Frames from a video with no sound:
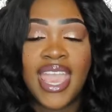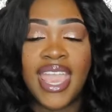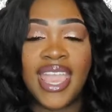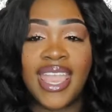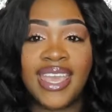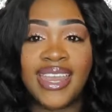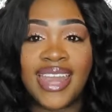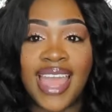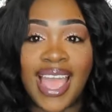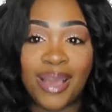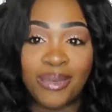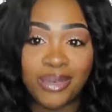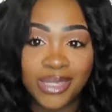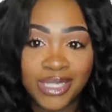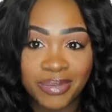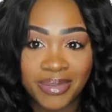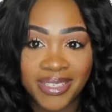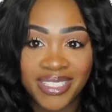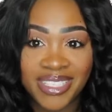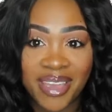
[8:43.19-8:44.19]
And I will
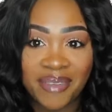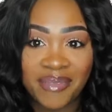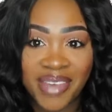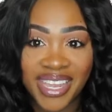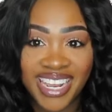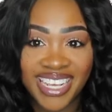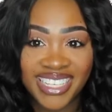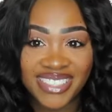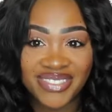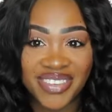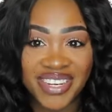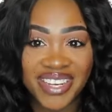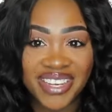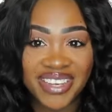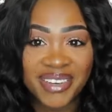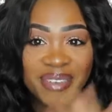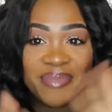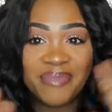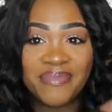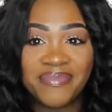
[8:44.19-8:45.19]
speak to you in my next
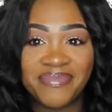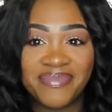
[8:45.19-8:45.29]
video.